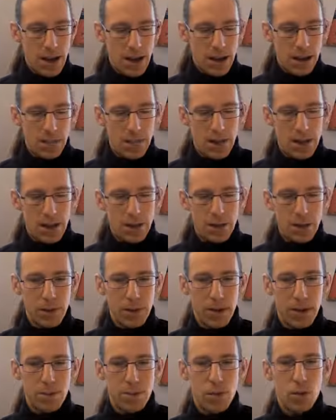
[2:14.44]
and
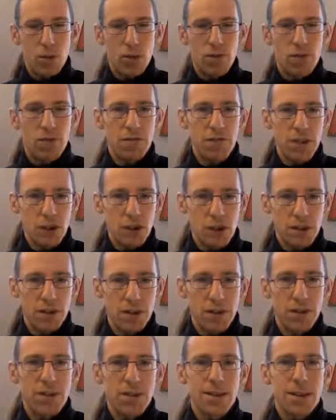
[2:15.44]
become more
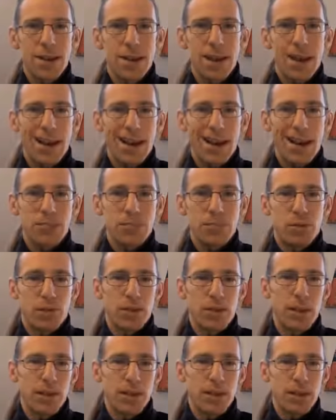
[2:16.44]
efficient at
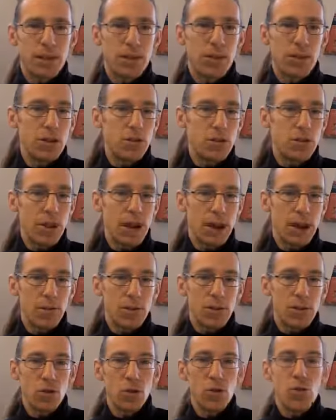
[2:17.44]
presenting new
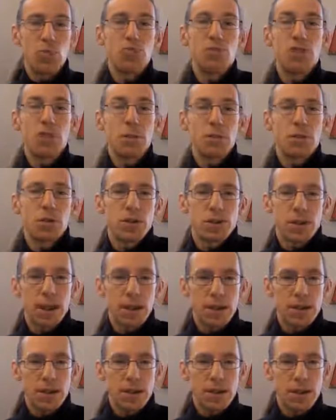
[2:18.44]
language or
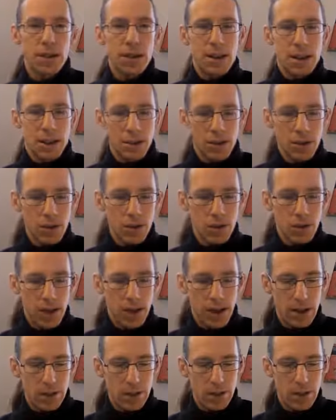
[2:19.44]
representing
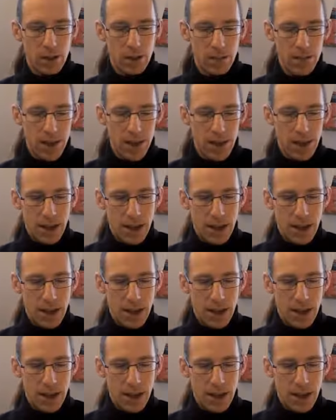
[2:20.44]
known language.